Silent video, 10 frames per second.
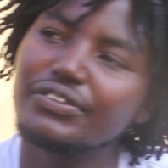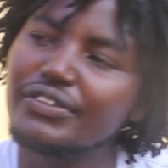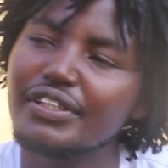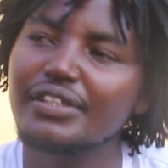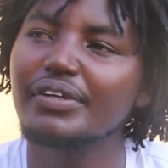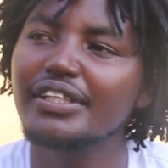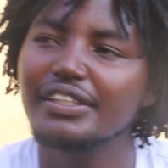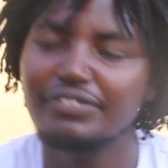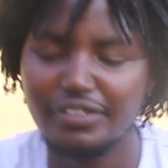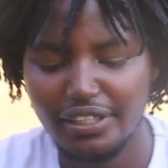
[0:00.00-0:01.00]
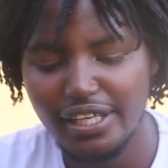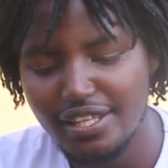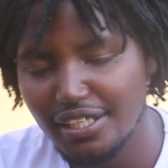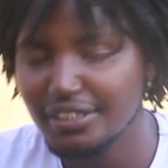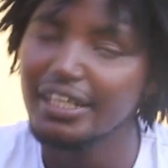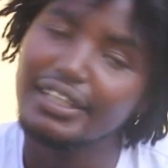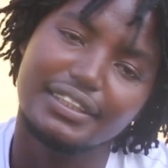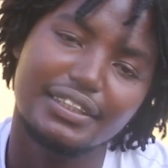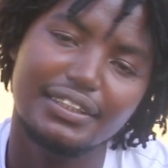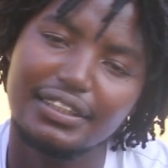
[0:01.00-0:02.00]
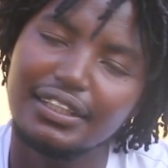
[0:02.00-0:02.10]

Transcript: cyose kiba gifite either sides